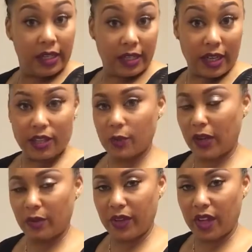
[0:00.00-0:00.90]
a nice
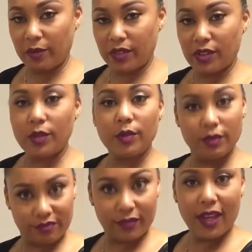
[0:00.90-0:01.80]
way to be able to
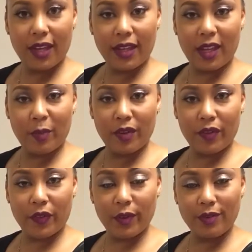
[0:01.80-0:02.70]
keep your
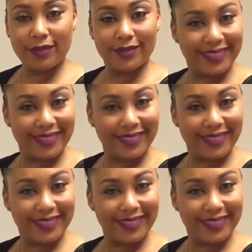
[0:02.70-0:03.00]
fruit.